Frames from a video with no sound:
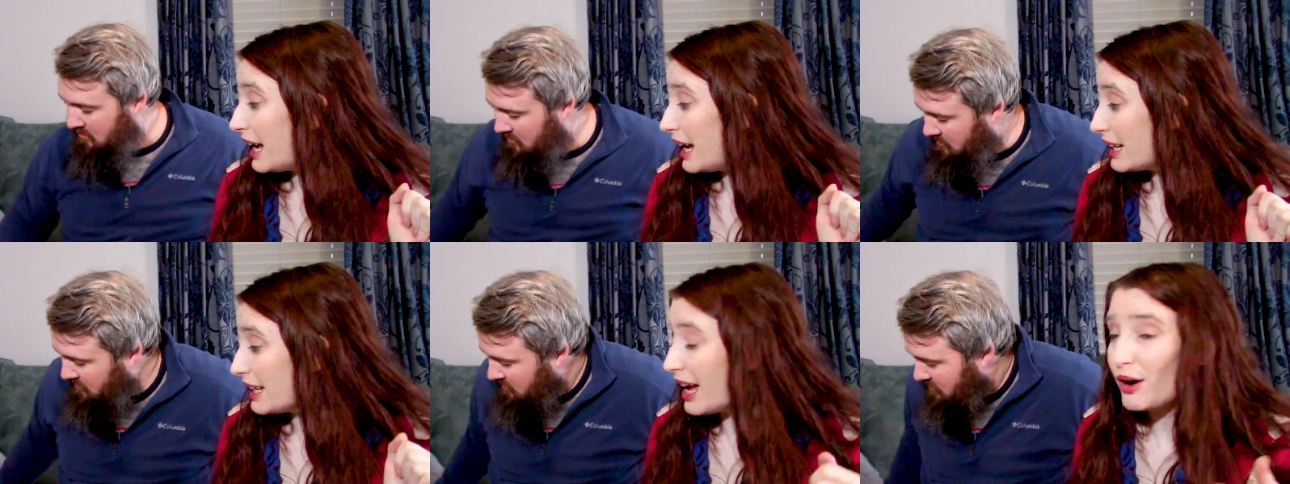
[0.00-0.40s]

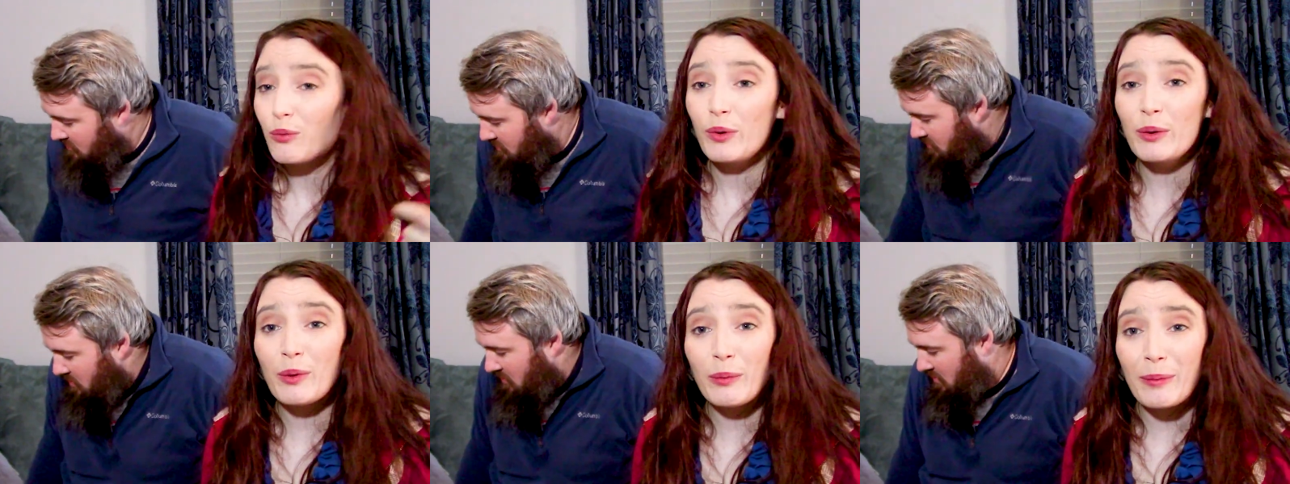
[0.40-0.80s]
Speaker 1: And yeah,
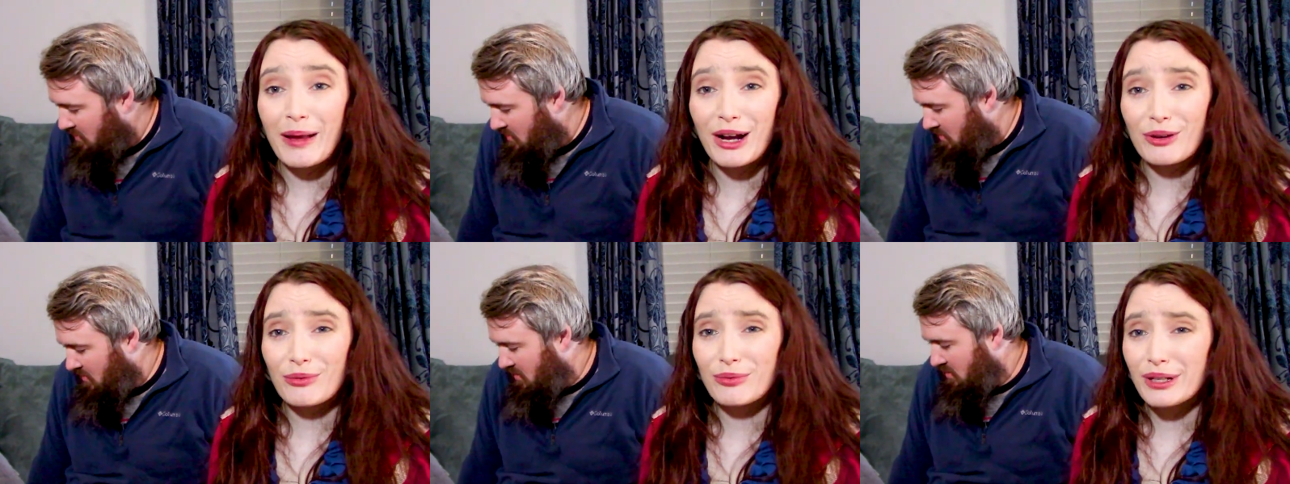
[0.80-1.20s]
we will be
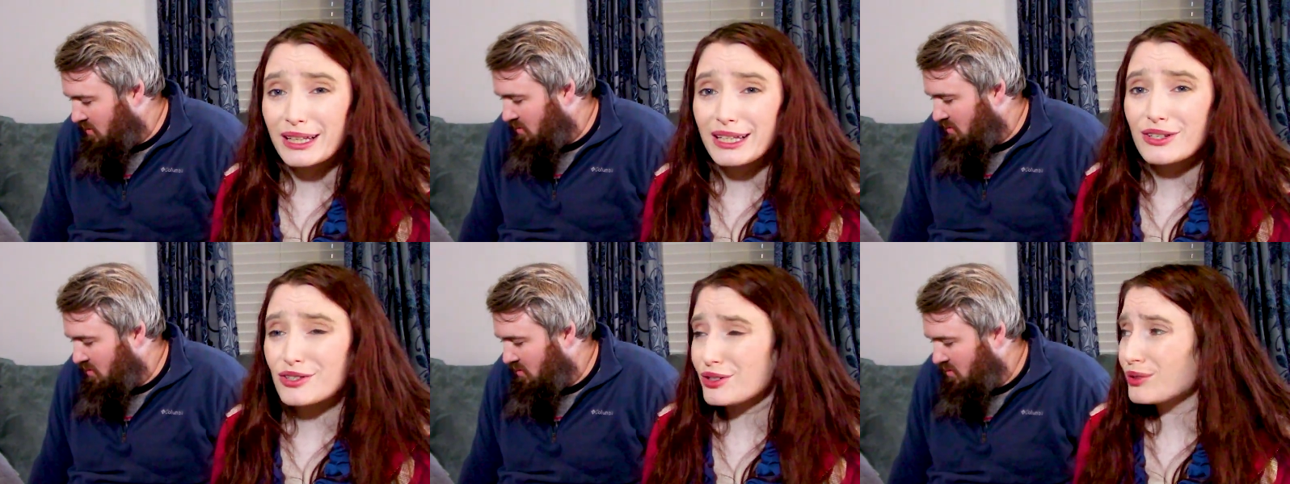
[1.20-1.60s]
back
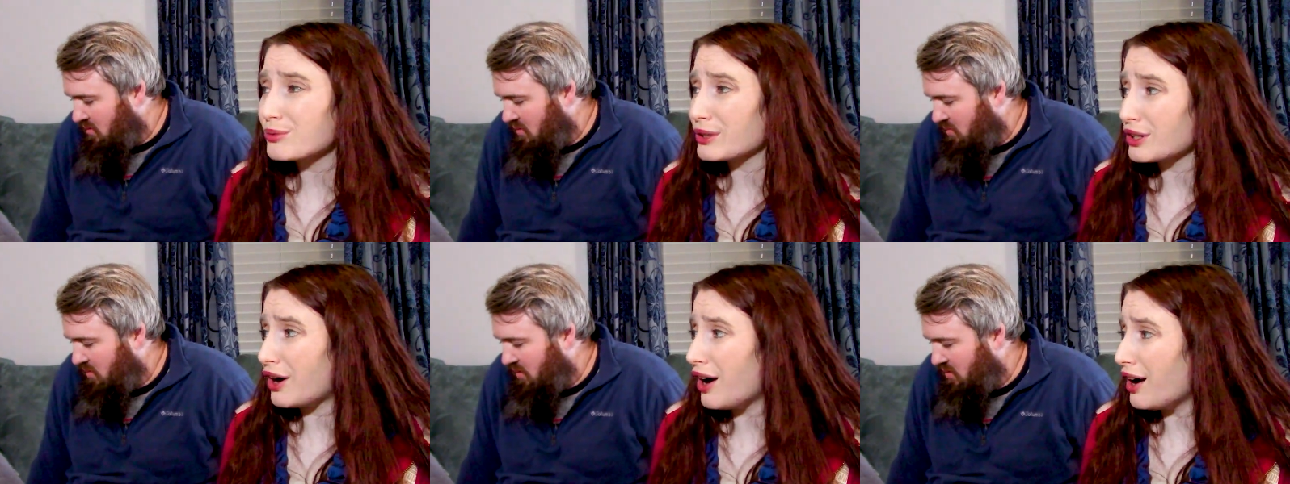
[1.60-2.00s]
really soon
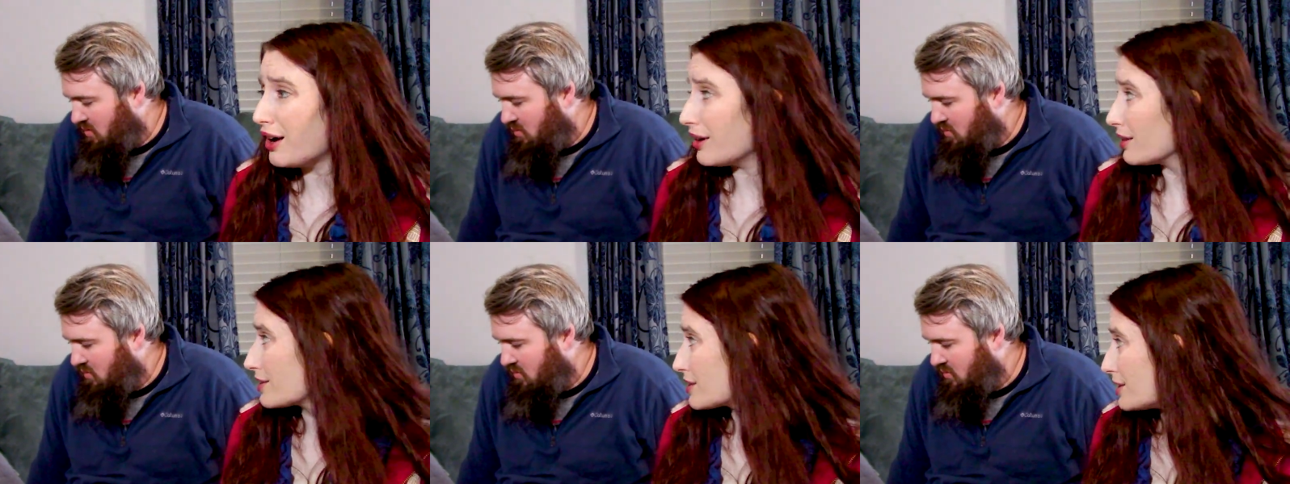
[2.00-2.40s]
with a
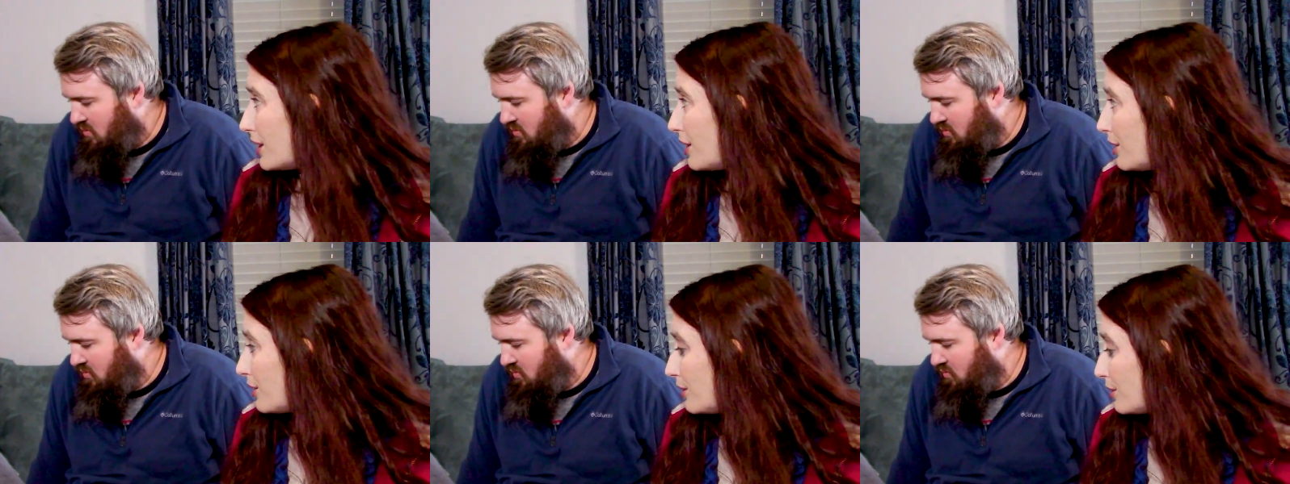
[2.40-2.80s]
haul.
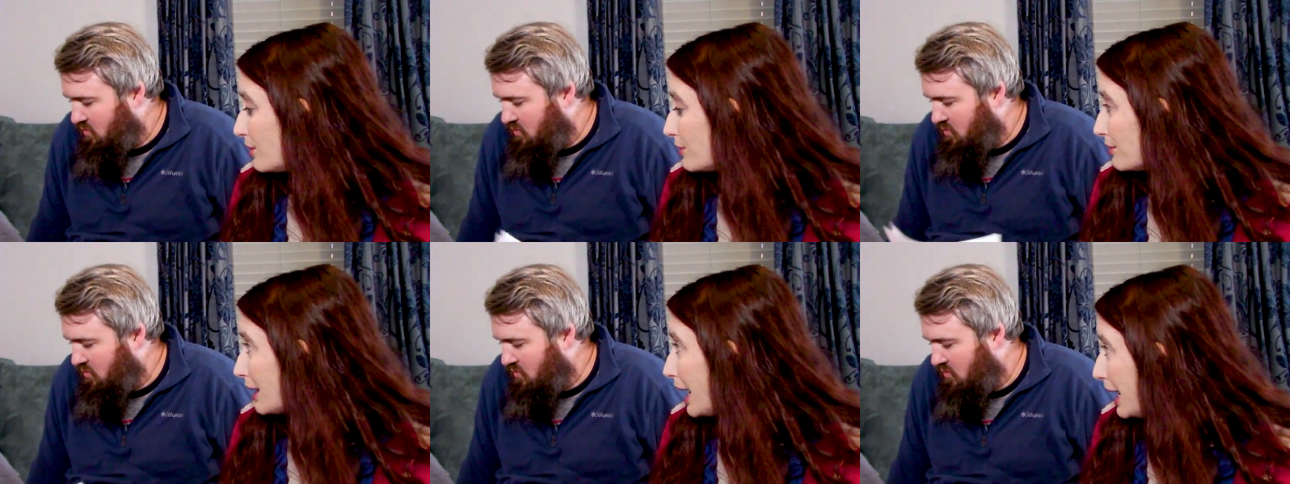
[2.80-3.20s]

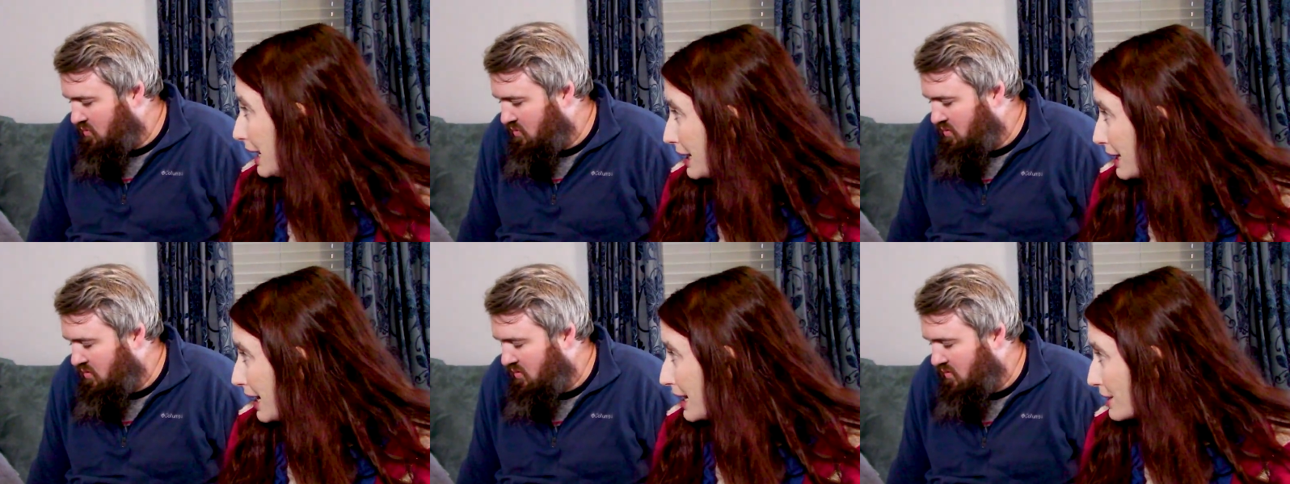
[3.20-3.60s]
So,
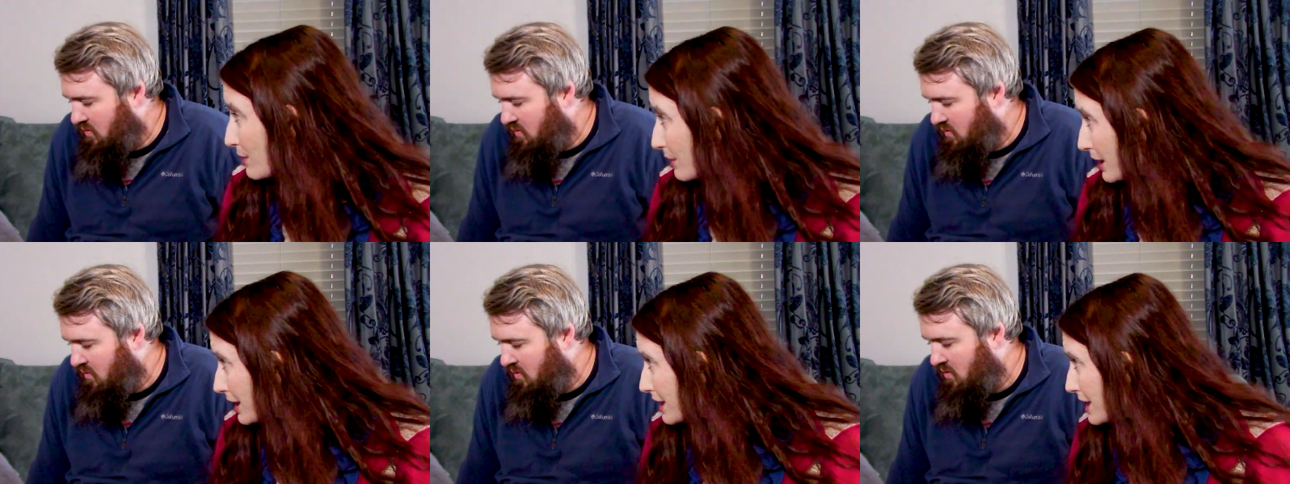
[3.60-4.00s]
any last
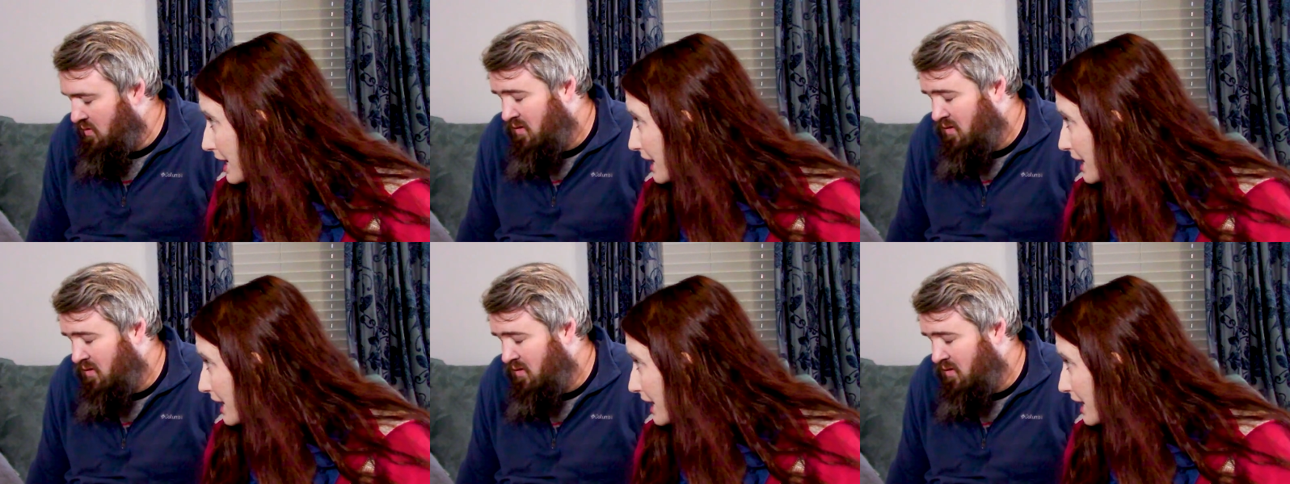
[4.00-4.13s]
words